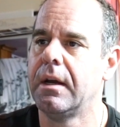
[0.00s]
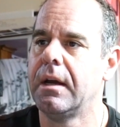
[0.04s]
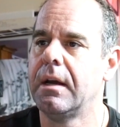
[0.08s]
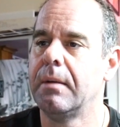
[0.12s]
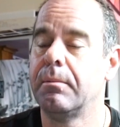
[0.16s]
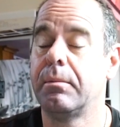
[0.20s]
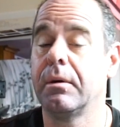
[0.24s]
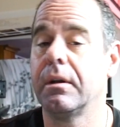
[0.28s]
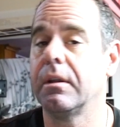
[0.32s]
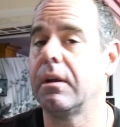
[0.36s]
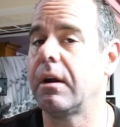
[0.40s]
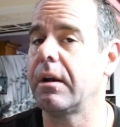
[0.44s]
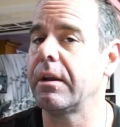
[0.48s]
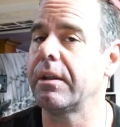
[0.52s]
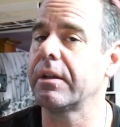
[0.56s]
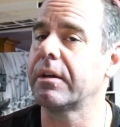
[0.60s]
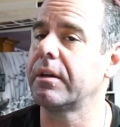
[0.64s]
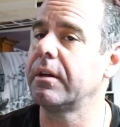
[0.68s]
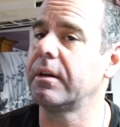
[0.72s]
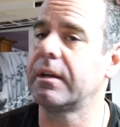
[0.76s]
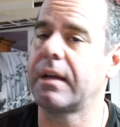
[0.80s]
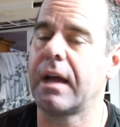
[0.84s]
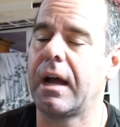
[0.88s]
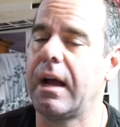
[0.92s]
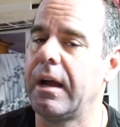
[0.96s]
But a lot of the
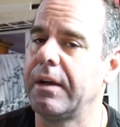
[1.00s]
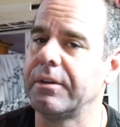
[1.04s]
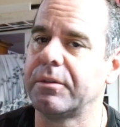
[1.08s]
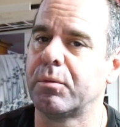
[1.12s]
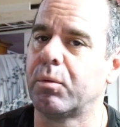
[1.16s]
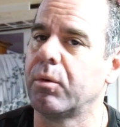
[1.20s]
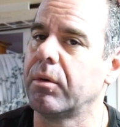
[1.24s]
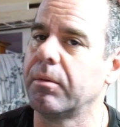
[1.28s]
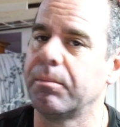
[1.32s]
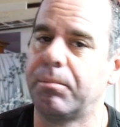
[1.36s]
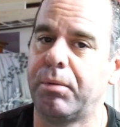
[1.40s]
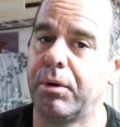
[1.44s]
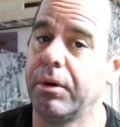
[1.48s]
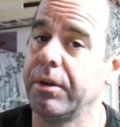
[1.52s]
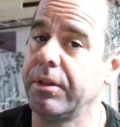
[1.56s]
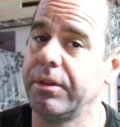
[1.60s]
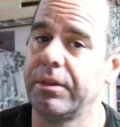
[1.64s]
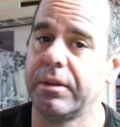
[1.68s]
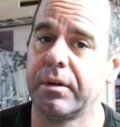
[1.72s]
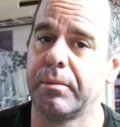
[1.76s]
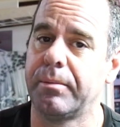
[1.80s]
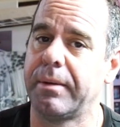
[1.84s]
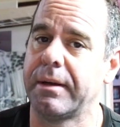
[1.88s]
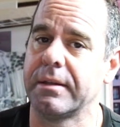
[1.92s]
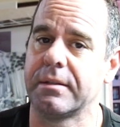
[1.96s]
good guys weren't putting
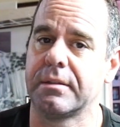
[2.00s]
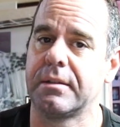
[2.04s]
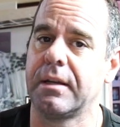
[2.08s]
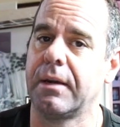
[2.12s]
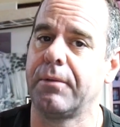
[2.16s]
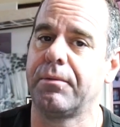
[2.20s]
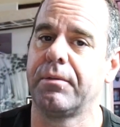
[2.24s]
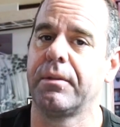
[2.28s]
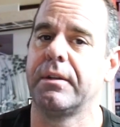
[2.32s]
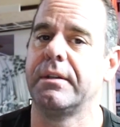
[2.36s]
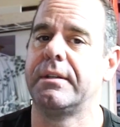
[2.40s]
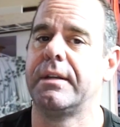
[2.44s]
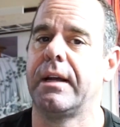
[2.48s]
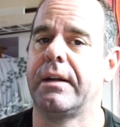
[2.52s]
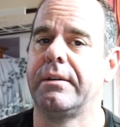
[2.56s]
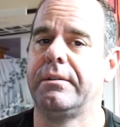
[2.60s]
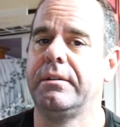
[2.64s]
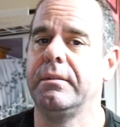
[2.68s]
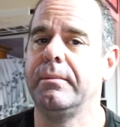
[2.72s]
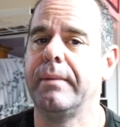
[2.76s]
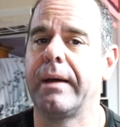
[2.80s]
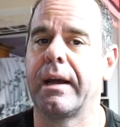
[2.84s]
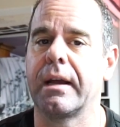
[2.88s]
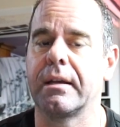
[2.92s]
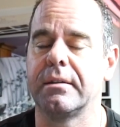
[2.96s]
their best stuff in the
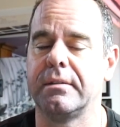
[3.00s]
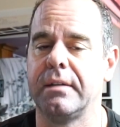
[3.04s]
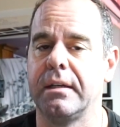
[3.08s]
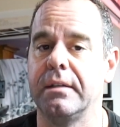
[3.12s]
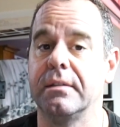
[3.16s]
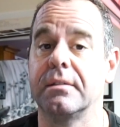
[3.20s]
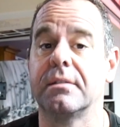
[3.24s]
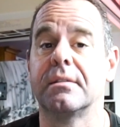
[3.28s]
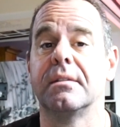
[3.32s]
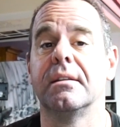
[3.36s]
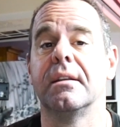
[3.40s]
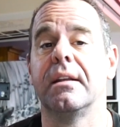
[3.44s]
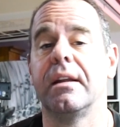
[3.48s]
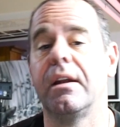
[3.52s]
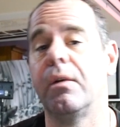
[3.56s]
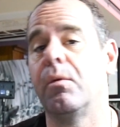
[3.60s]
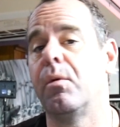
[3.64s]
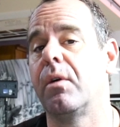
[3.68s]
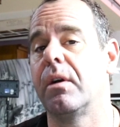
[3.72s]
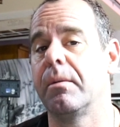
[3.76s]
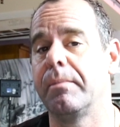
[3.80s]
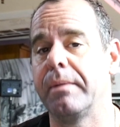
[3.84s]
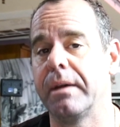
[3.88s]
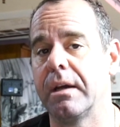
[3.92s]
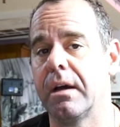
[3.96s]
tattoo magazines because they didn't
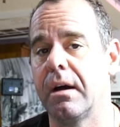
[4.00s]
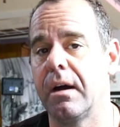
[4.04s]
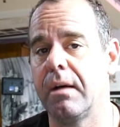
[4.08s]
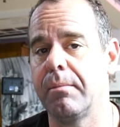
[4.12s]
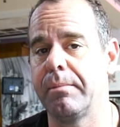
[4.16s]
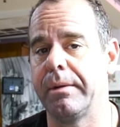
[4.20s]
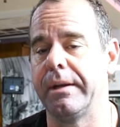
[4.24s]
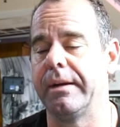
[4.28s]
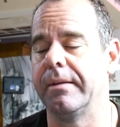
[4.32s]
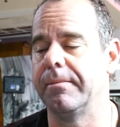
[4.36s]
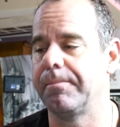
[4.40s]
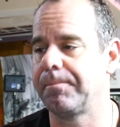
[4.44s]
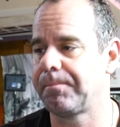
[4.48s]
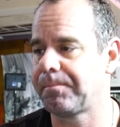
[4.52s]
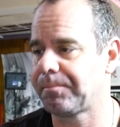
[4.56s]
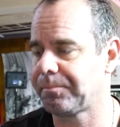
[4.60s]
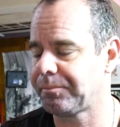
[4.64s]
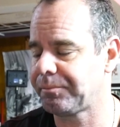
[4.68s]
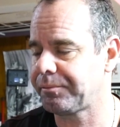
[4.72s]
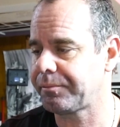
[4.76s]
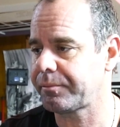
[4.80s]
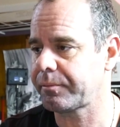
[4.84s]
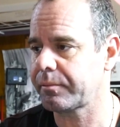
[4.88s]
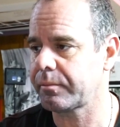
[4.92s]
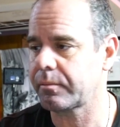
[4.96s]
want to be copied.
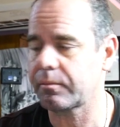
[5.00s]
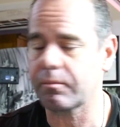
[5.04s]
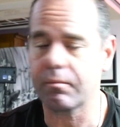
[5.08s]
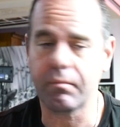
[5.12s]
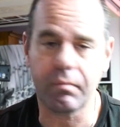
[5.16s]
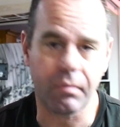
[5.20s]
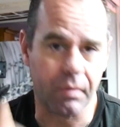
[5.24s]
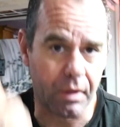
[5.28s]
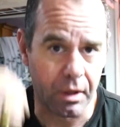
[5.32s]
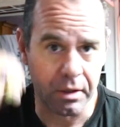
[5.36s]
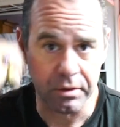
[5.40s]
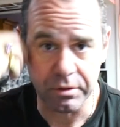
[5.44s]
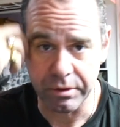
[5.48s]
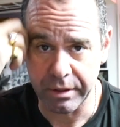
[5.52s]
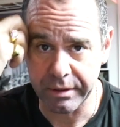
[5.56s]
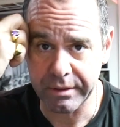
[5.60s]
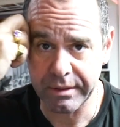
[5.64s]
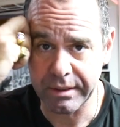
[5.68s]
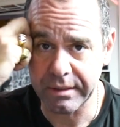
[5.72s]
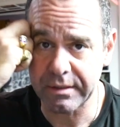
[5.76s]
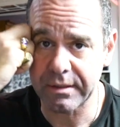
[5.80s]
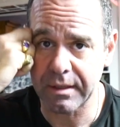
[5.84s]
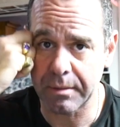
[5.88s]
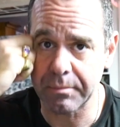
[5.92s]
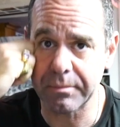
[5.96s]
So you
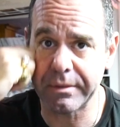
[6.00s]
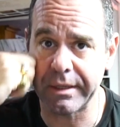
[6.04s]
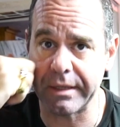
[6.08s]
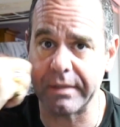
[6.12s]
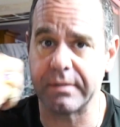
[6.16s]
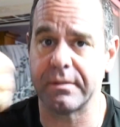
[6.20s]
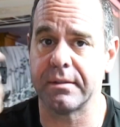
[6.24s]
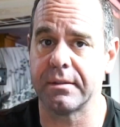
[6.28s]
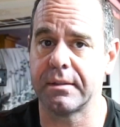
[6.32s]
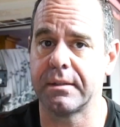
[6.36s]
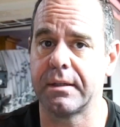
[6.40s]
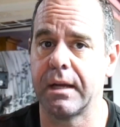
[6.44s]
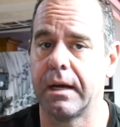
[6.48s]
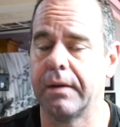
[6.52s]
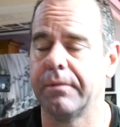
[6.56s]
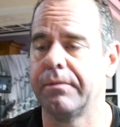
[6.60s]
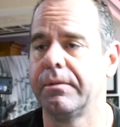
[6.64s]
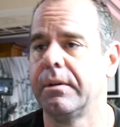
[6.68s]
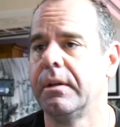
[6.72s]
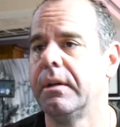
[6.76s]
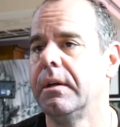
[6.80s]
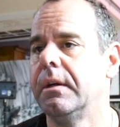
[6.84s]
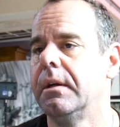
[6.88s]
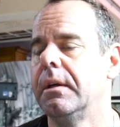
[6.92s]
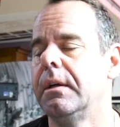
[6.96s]
see some decent stuff,
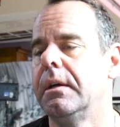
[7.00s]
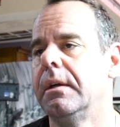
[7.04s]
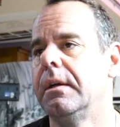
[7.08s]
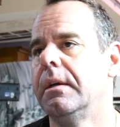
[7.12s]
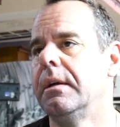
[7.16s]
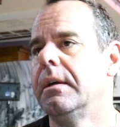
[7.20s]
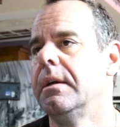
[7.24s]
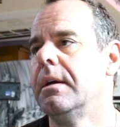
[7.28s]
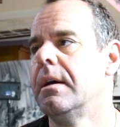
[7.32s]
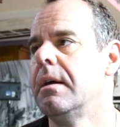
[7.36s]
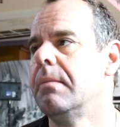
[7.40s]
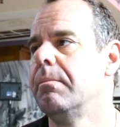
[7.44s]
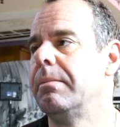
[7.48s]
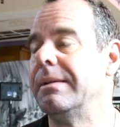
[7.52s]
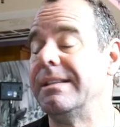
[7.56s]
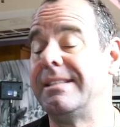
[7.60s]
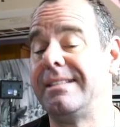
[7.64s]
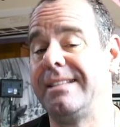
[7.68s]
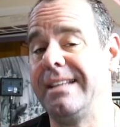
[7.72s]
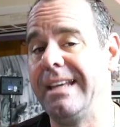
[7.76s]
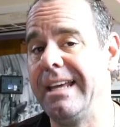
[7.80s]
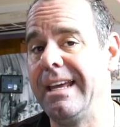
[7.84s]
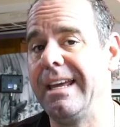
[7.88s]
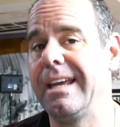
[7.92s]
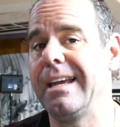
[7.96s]
but
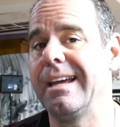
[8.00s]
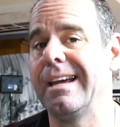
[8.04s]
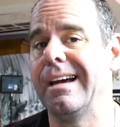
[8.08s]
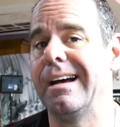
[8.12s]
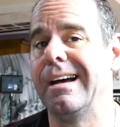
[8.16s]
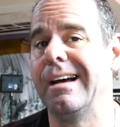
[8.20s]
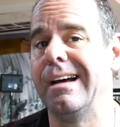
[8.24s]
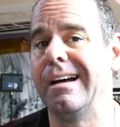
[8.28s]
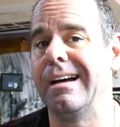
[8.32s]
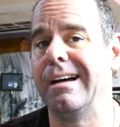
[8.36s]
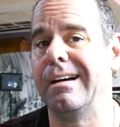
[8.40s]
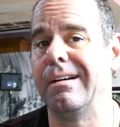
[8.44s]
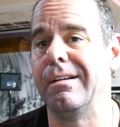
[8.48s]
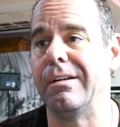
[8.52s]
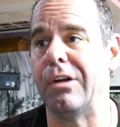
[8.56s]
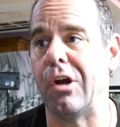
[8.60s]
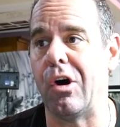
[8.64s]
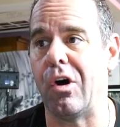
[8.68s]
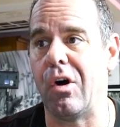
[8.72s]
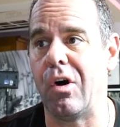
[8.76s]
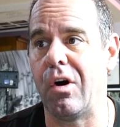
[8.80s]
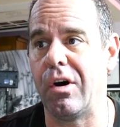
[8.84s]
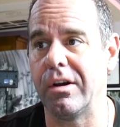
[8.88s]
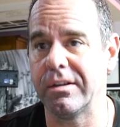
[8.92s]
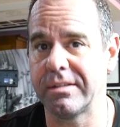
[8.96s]
seeing an
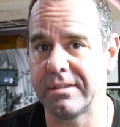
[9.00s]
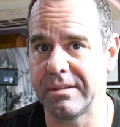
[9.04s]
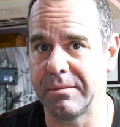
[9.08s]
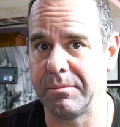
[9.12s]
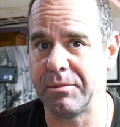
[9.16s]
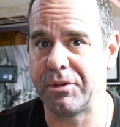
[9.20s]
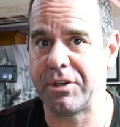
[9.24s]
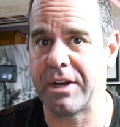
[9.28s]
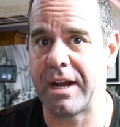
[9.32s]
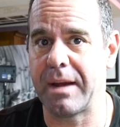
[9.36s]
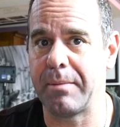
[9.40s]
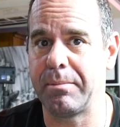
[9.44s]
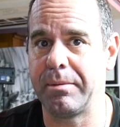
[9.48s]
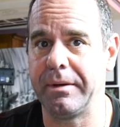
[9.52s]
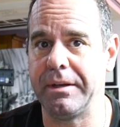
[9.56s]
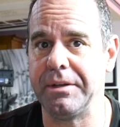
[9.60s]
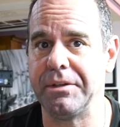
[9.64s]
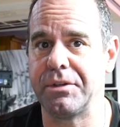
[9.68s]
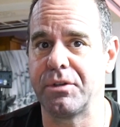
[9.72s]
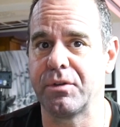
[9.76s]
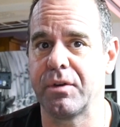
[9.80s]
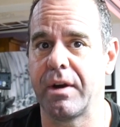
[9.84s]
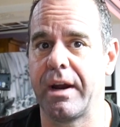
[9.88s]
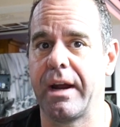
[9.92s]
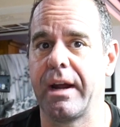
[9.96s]
awesome Japanese
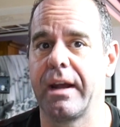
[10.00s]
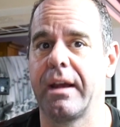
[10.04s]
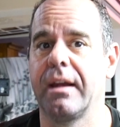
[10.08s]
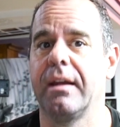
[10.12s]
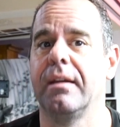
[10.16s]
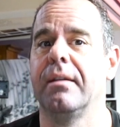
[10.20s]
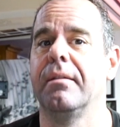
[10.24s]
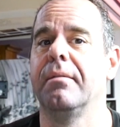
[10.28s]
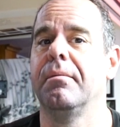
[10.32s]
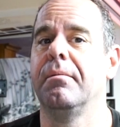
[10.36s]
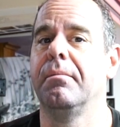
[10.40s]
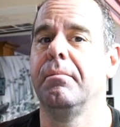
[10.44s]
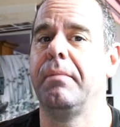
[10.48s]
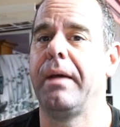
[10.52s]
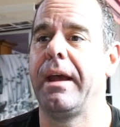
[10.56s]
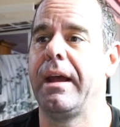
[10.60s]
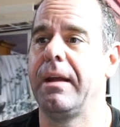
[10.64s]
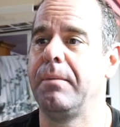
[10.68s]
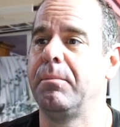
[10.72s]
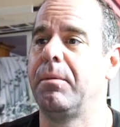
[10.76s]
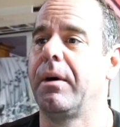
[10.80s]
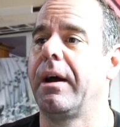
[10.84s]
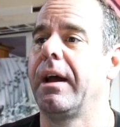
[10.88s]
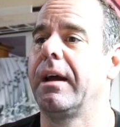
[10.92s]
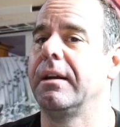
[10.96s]
dragon
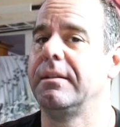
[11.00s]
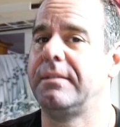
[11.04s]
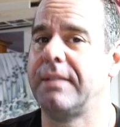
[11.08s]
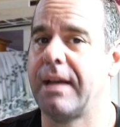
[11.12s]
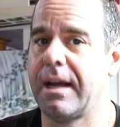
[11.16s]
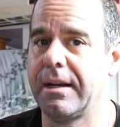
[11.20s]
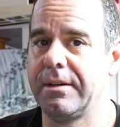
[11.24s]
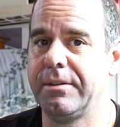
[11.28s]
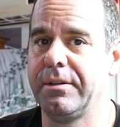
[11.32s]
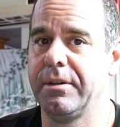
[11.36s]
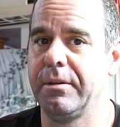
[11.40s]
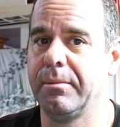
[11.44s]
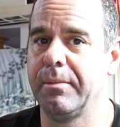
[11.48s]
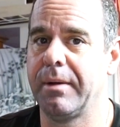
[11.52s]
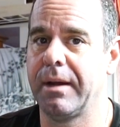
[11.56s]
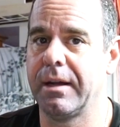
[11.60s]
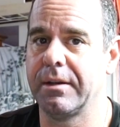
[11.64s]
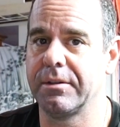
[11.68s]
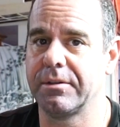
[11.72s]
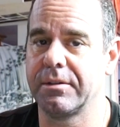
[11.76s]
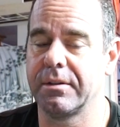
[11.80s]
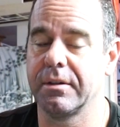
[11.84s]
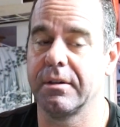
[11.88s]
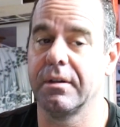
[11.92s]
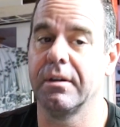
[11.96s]
made by a tattoo
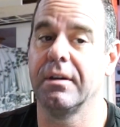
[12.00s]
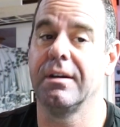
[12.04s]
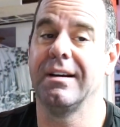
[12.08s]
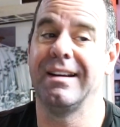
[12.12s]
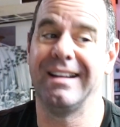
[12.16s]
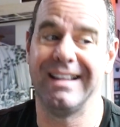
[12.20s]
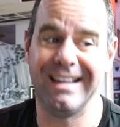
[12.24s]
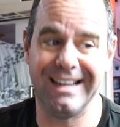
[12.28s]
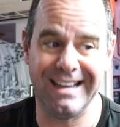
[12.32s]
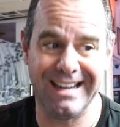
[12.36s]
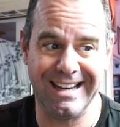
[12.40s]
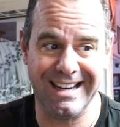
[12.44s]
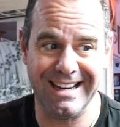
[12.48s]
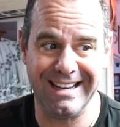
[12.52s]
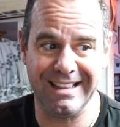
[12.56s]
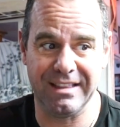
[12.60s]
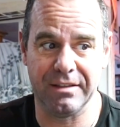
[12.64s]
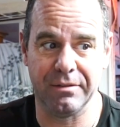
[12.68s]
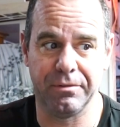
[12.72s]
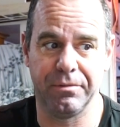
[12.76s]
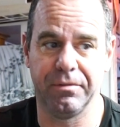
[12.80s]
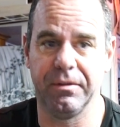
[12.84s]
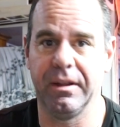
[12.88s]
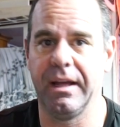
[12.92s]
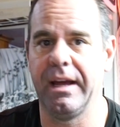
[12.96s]
master in
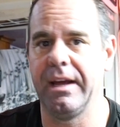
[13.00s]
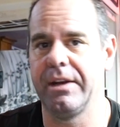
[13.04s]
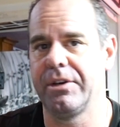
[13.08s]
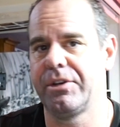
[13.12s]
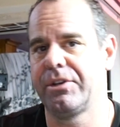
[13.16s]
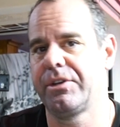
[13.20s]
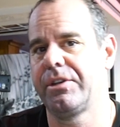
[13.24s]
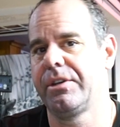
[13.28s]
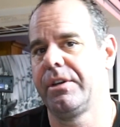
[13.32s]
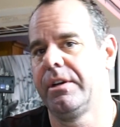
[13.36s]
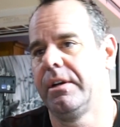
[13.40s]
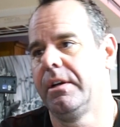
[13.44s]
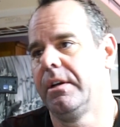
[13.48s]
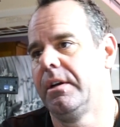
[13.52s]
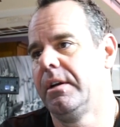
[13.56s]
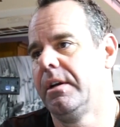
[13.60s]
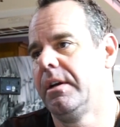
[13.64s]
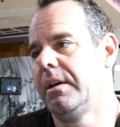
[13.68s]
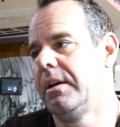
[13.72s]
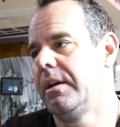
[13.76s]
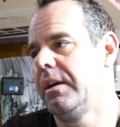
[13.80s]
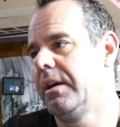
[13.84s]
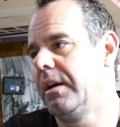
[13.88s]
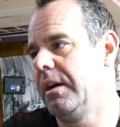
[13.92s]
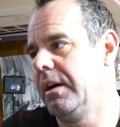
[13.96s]
the flesh
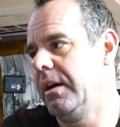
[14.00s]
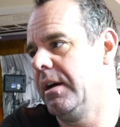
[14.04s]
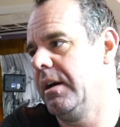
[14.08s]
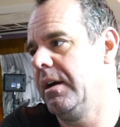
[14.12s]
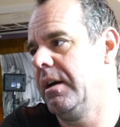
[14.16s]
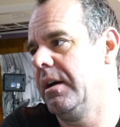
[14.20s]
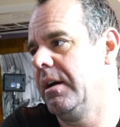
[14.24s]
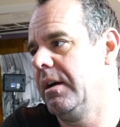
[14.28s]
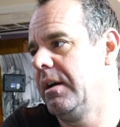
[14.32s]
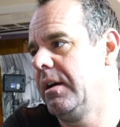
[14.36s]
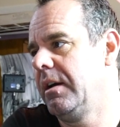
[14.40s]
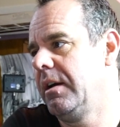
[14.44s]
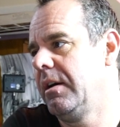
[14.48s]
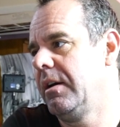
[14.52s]
was